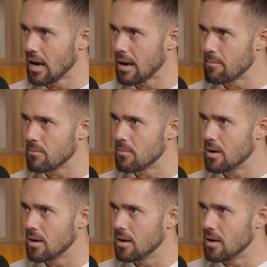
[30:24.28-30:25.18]
in
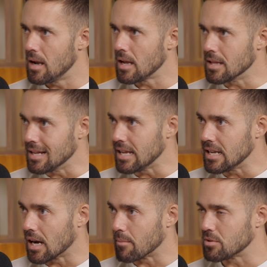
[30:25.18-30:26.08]
the
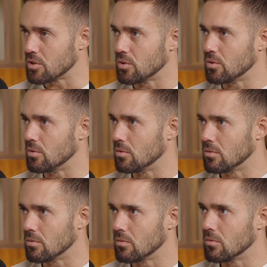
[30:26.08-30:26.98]
lead up to
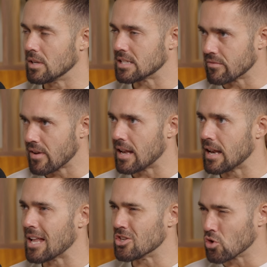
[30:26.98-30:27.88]
this
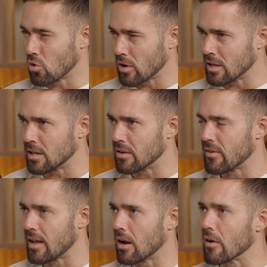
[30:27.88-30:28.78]
event and during the
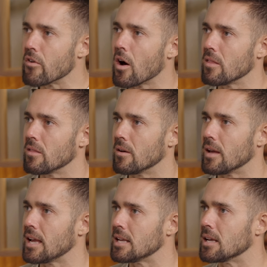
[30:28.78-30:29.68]
event. I find
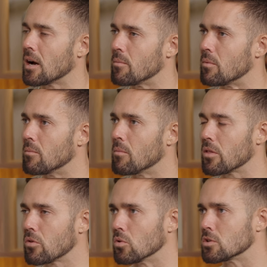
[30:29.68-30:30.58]
that
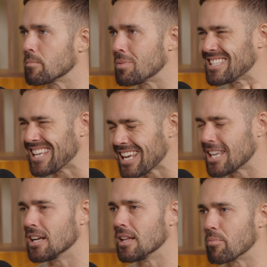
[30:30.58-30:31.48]
my thoughts are
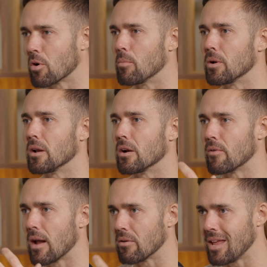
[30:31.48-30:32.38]
particularly prominent
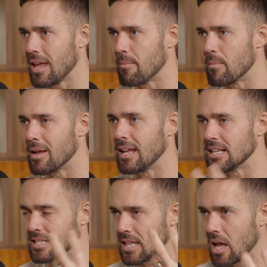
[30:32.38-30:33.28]
around him and
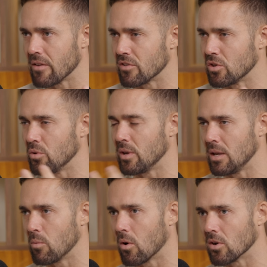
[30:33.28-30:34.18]
his life and who
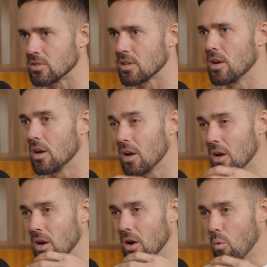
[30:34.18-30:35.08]
he was
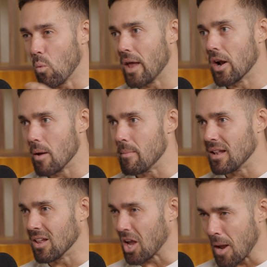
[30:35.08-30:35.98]
when I'm
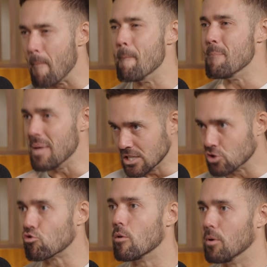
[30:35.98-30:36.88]
in like
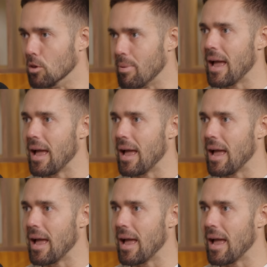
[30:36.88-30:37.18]
miserable